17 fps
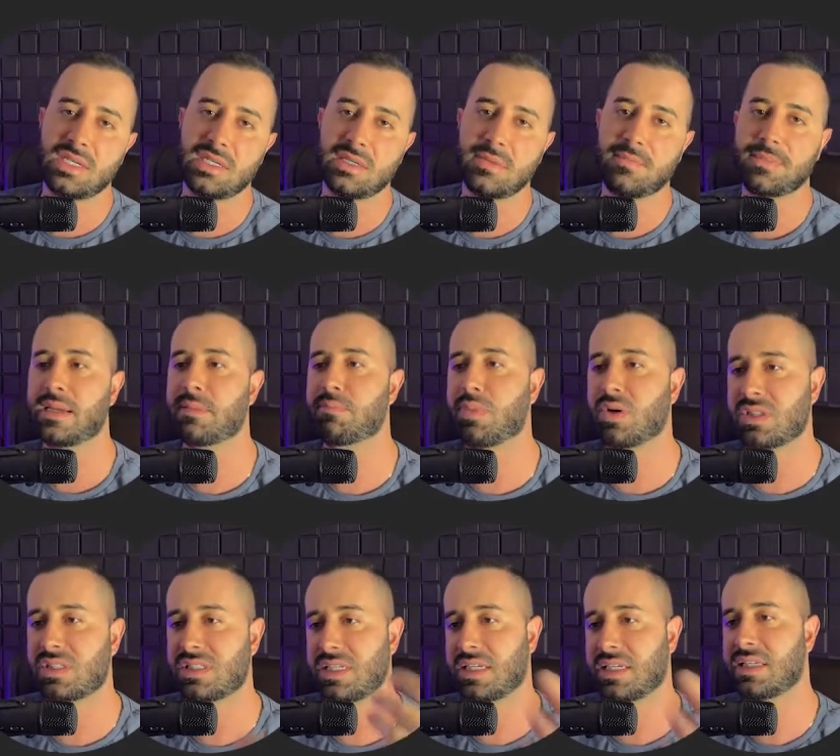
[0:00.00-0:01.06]
Maybe it
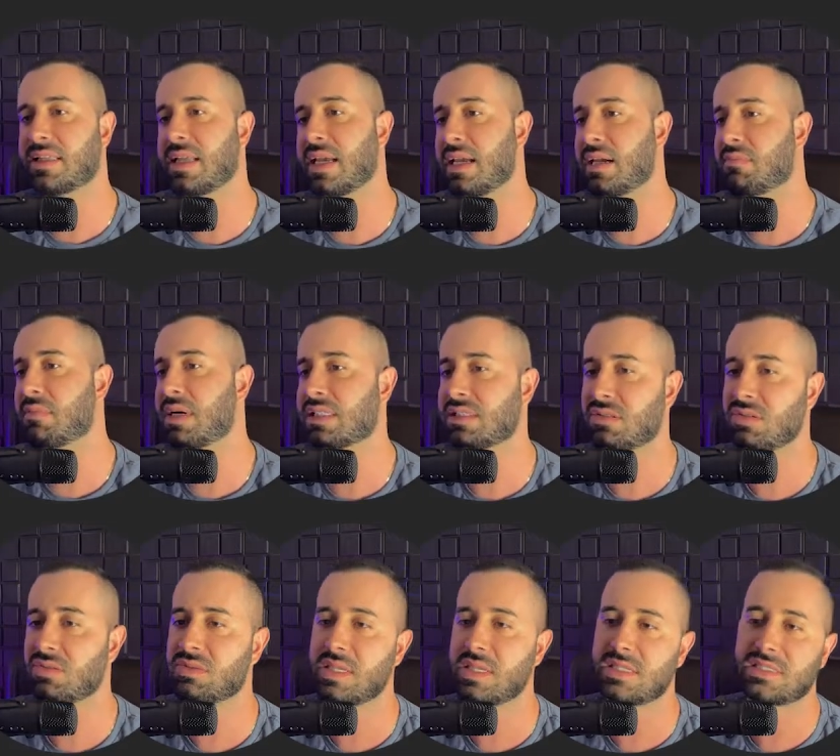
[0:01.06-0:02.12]
does, but I don't have
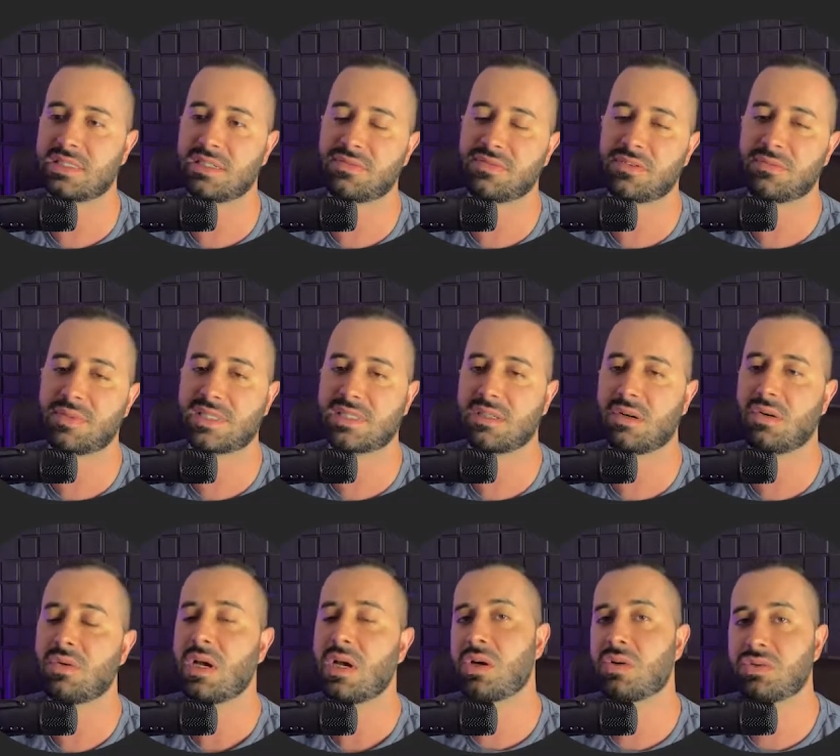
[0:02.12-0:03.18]
that information. I
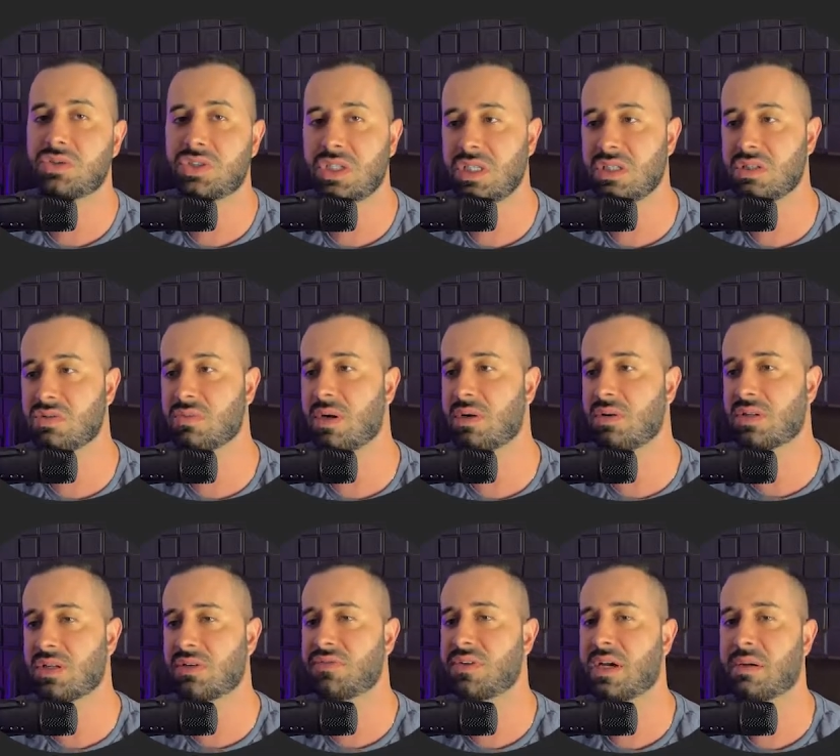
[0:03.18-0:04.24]
use another tool
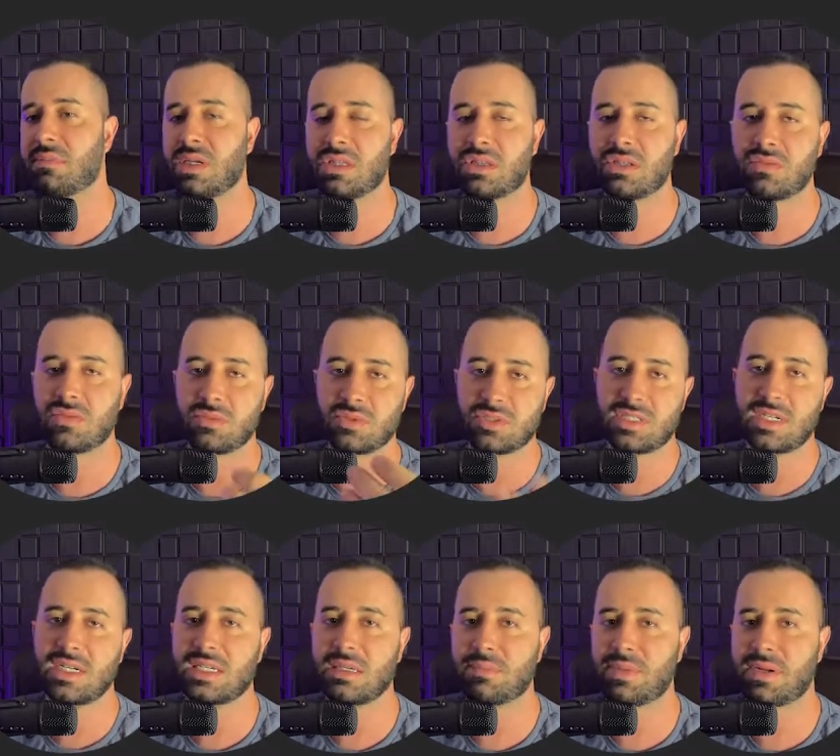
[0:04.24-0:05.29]
which I'm going to show you
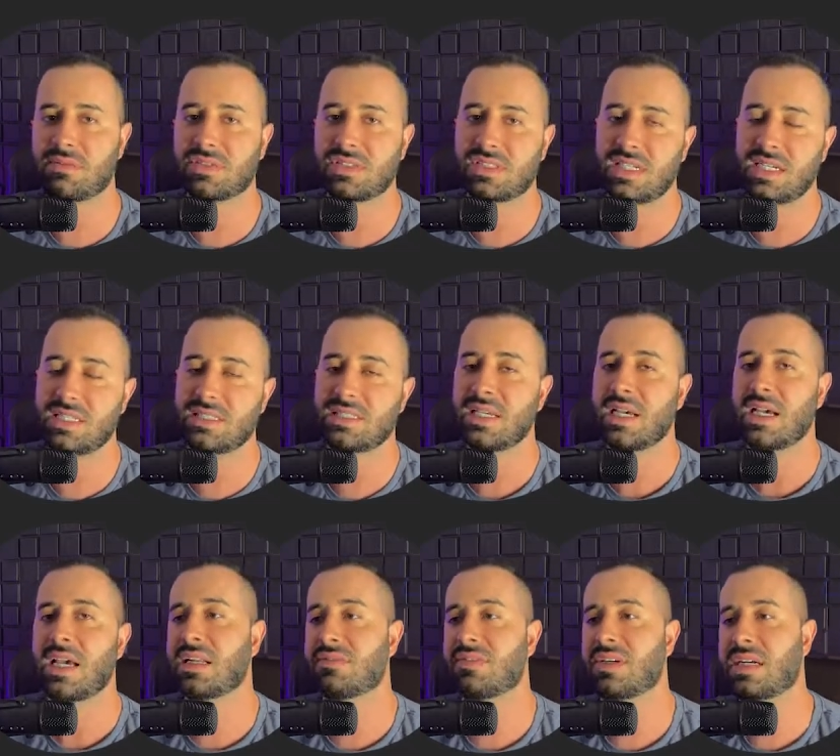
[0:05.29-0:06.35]
here, which
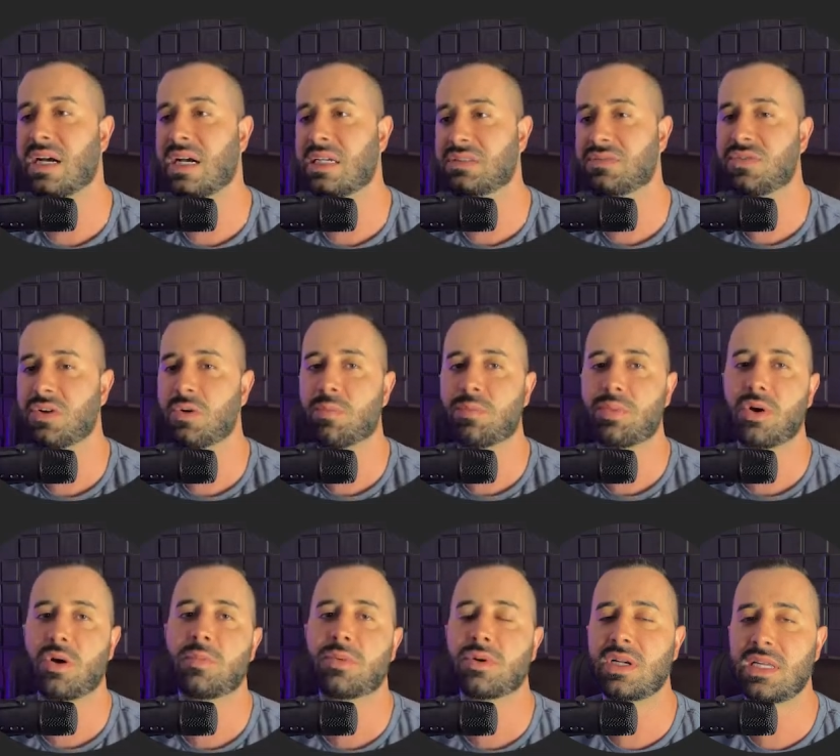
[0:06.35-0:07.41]
actually the client
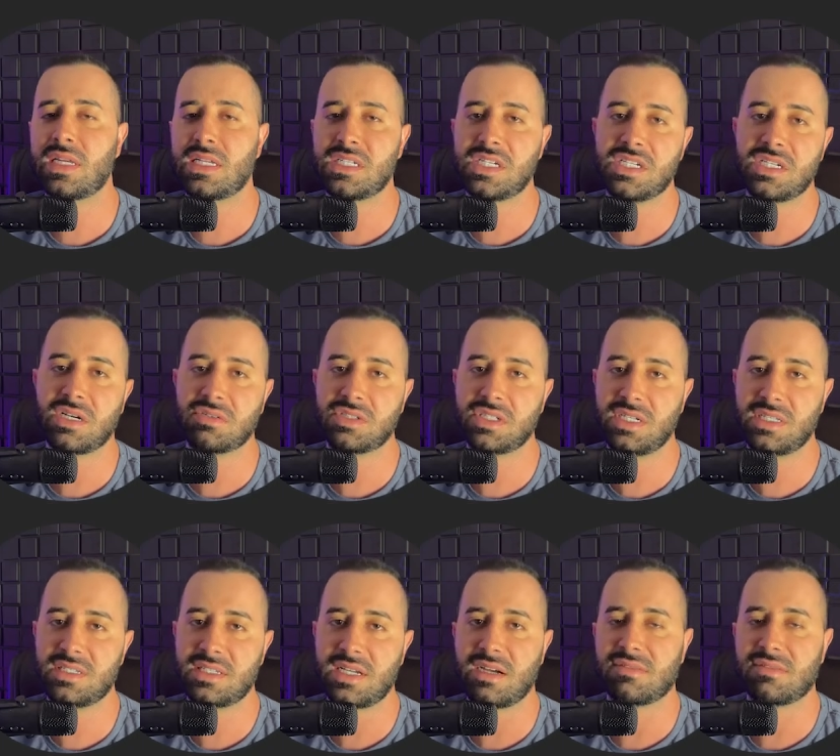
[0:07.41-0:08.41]
already used.